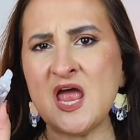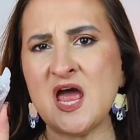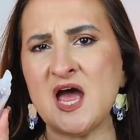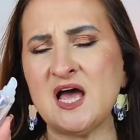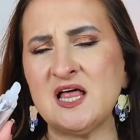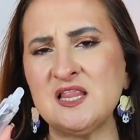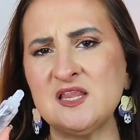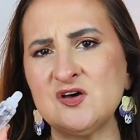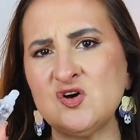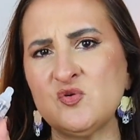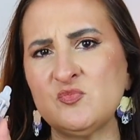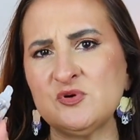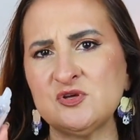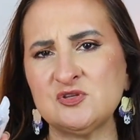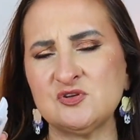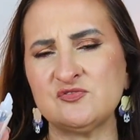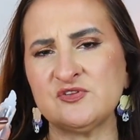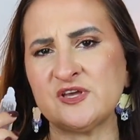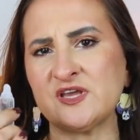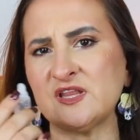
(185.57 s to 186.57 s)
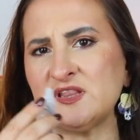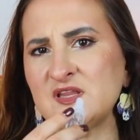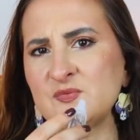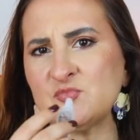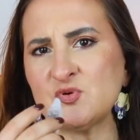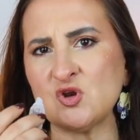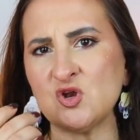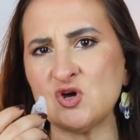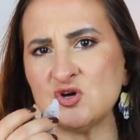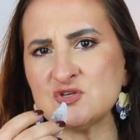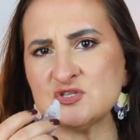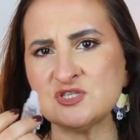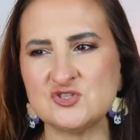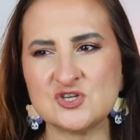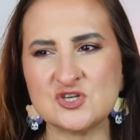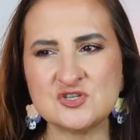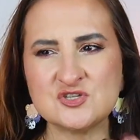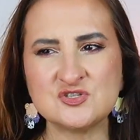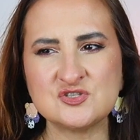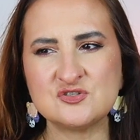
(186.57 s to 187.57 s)
a little bit of like a lip gloss
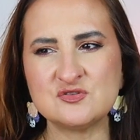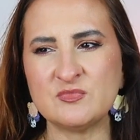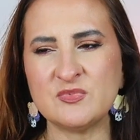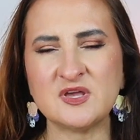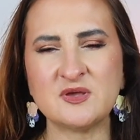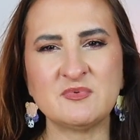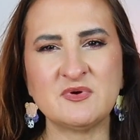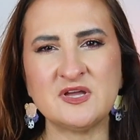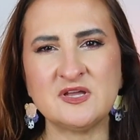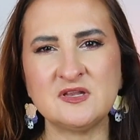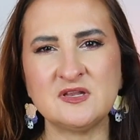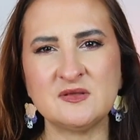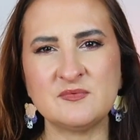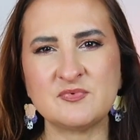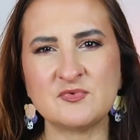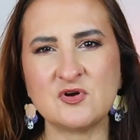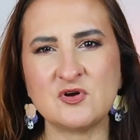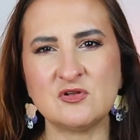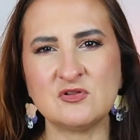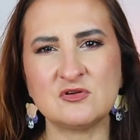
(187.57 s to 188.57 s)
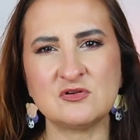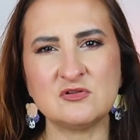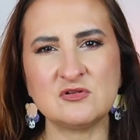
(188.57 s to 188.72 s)
just to make my lip color